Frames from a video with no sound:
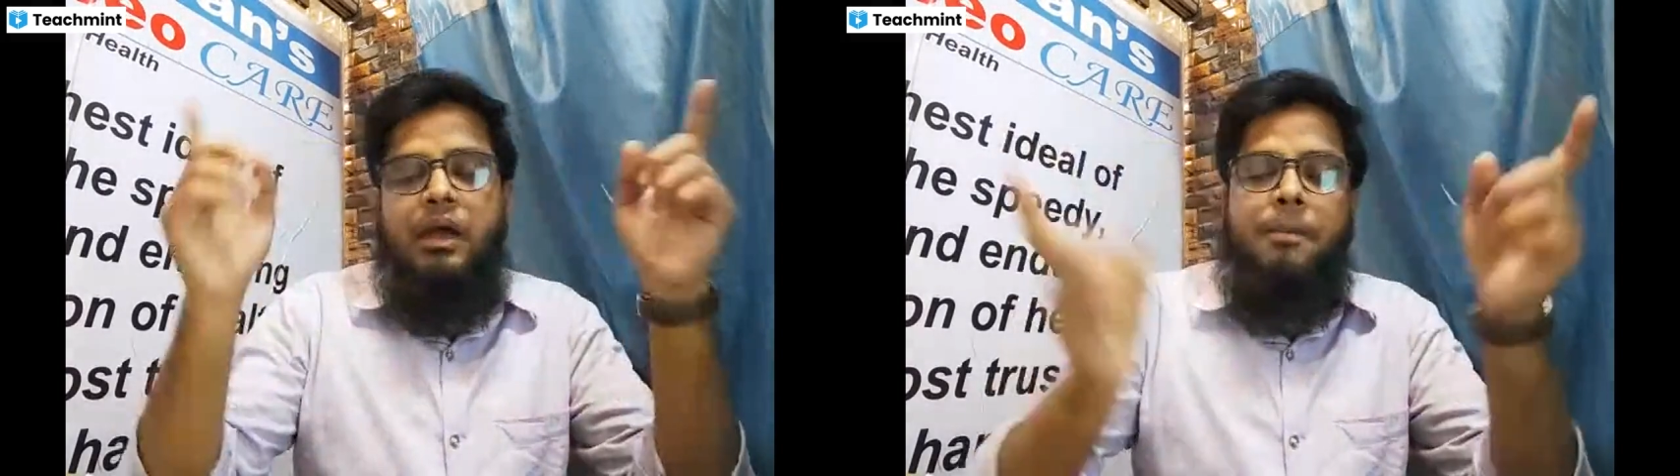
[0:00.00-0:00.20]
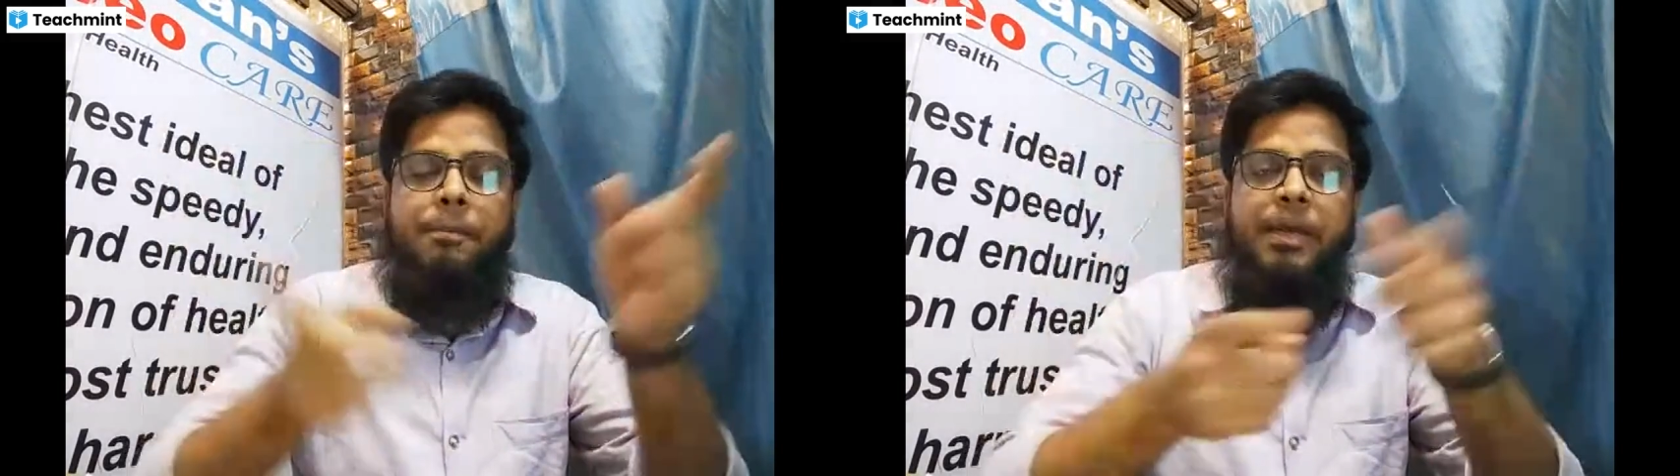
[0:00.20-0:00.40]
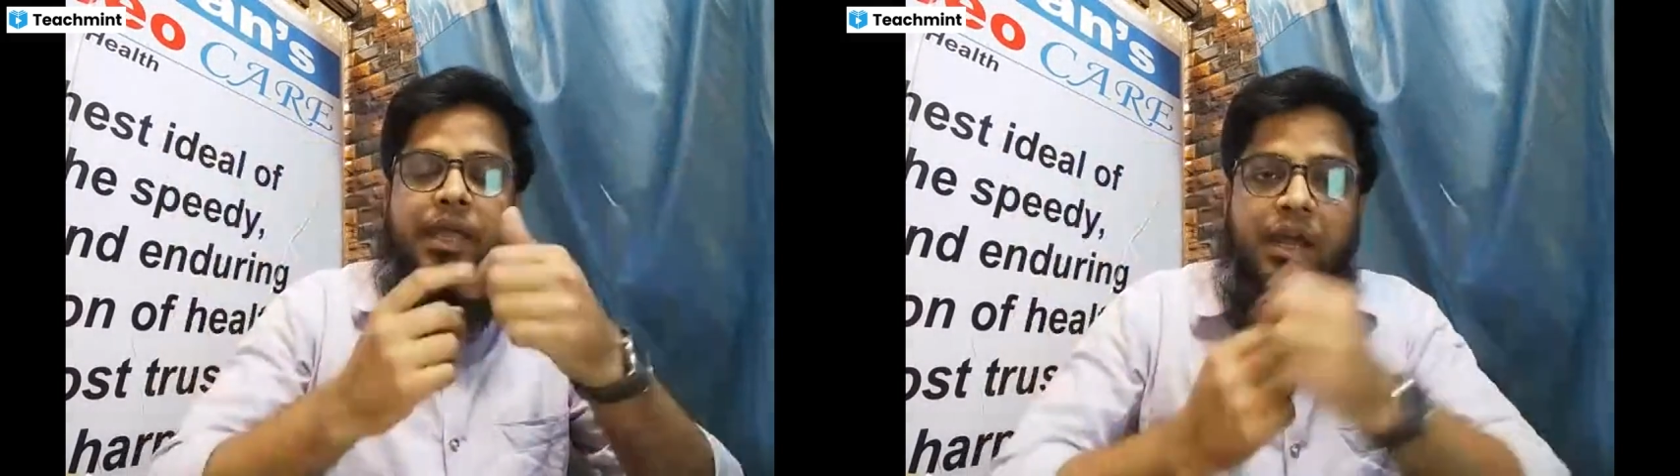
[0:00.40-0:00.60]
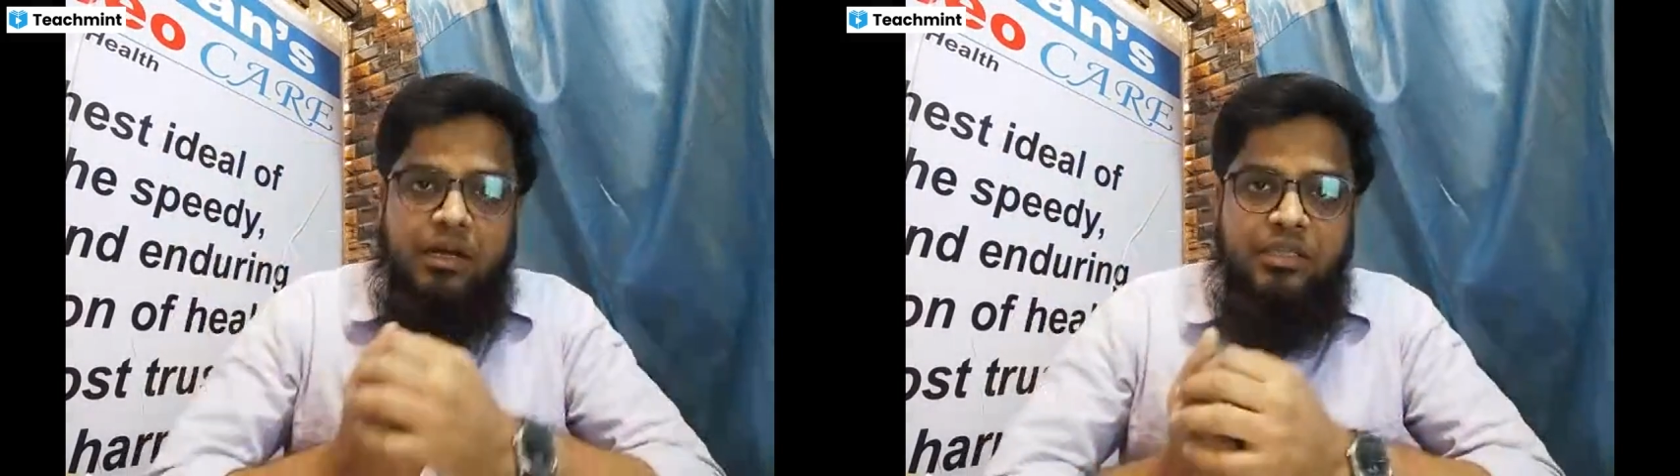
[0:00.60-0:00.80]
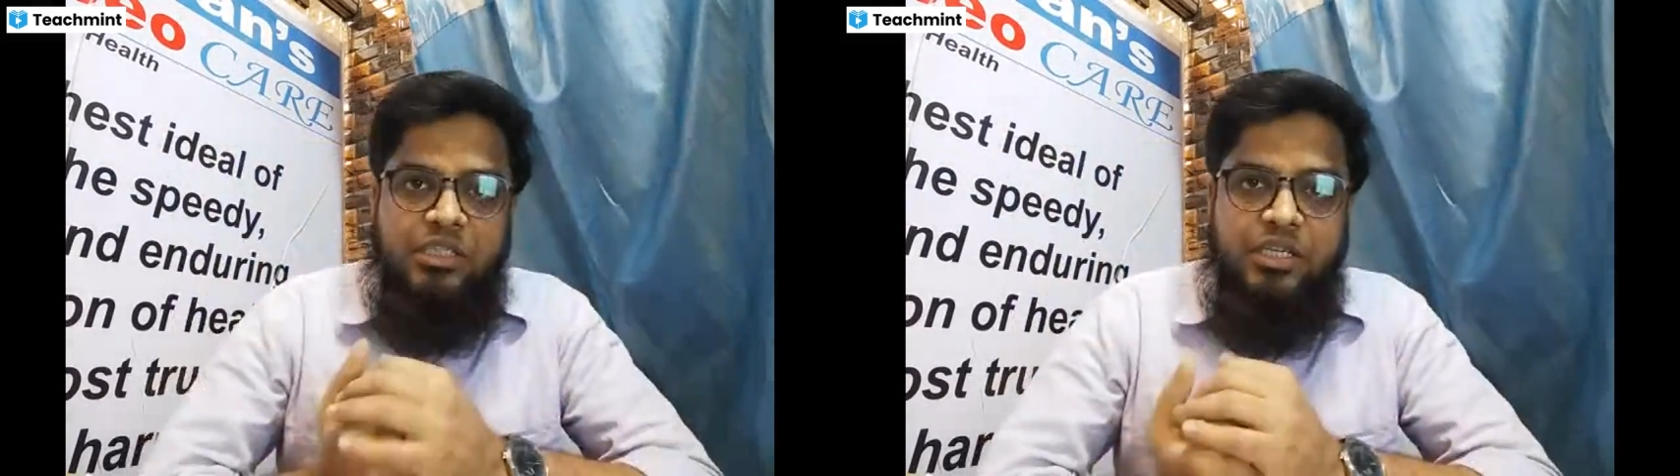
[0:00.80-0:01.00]
making
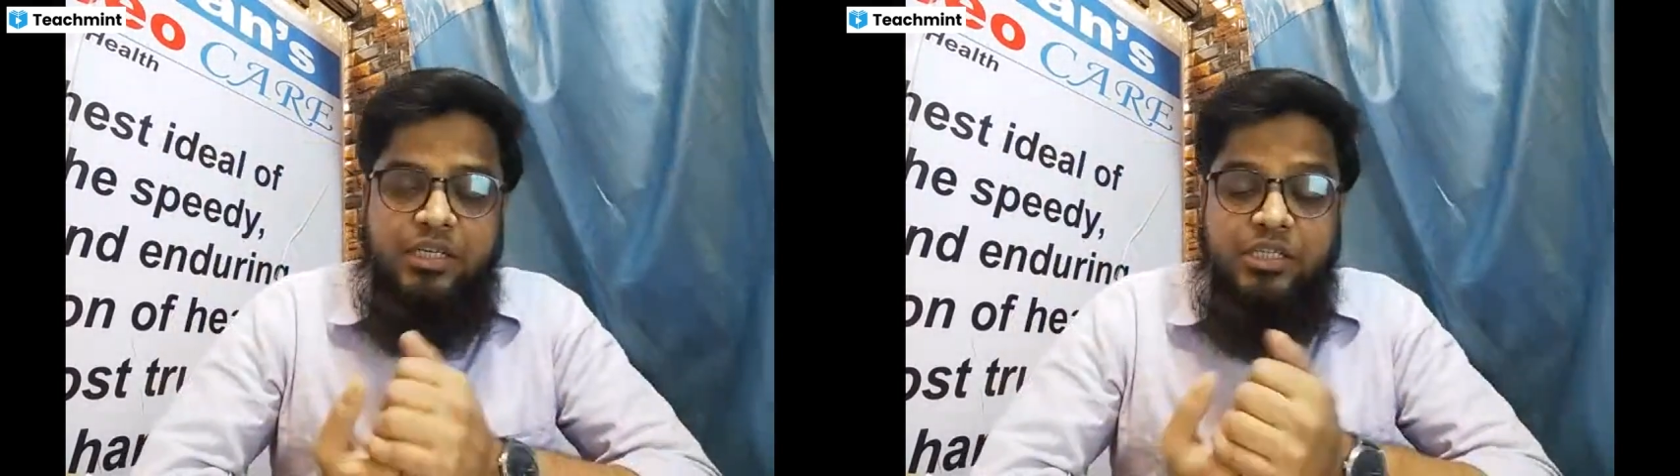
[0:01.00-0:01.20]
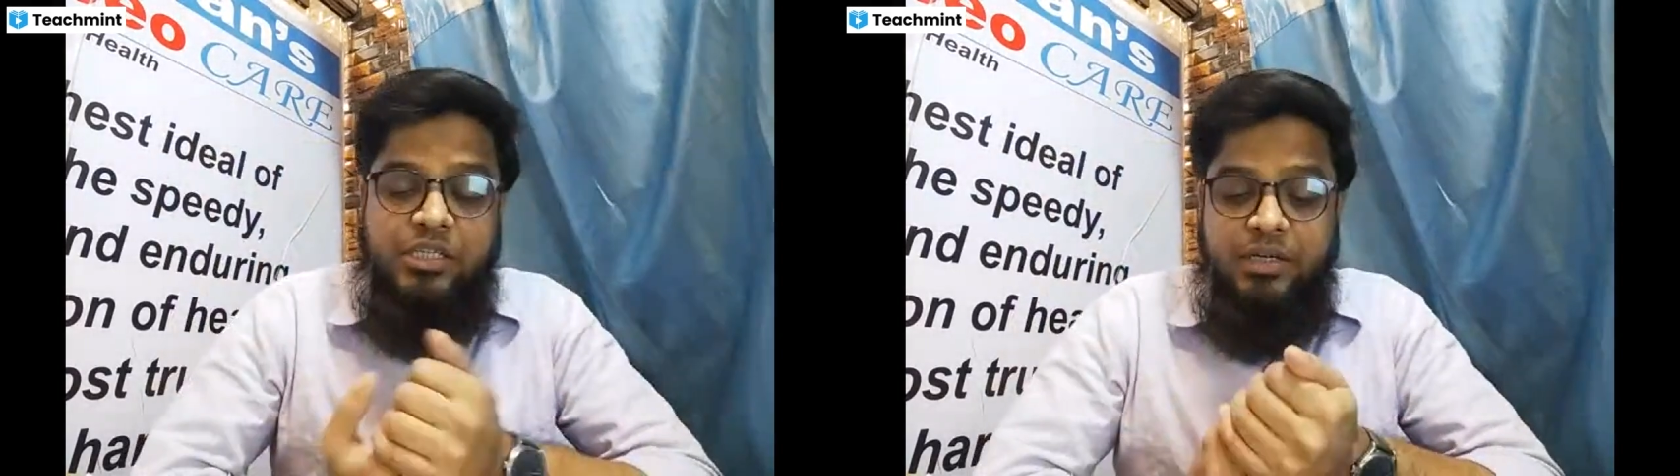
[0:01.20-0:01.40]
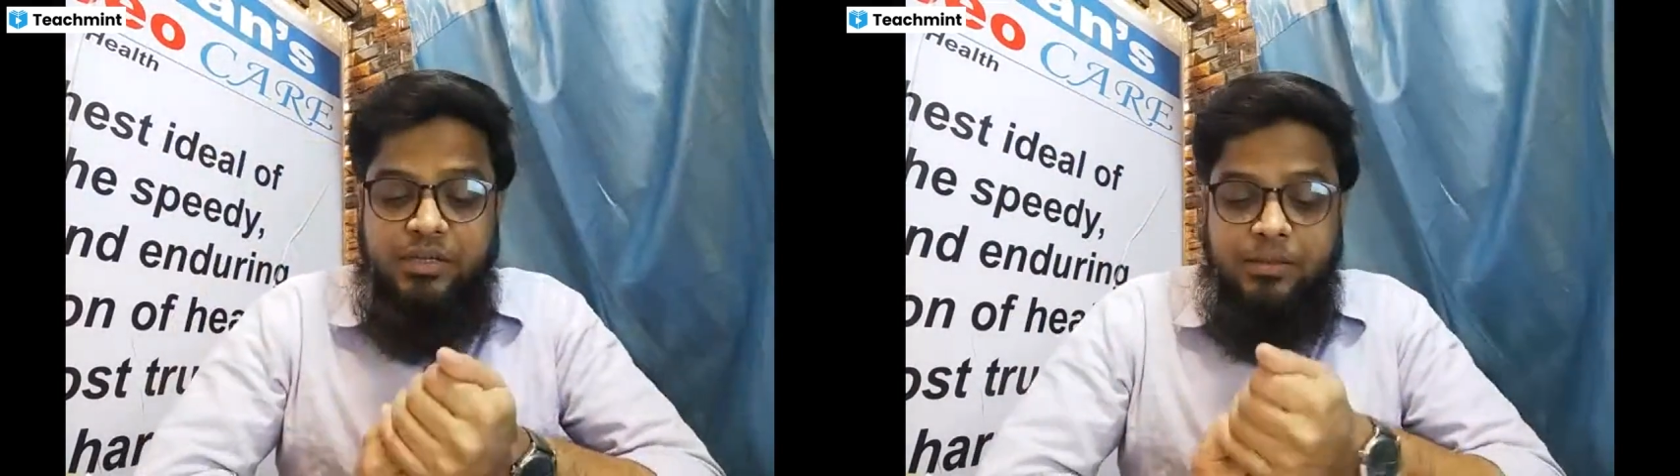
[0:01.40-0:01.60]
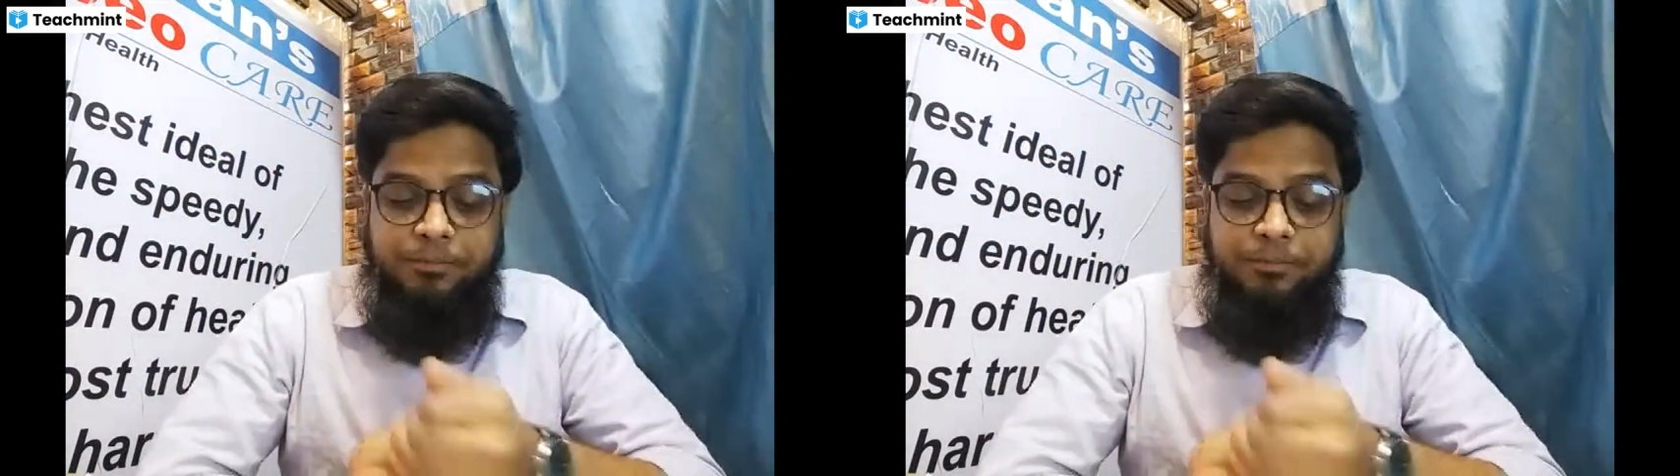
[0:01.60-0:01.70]
conjectures.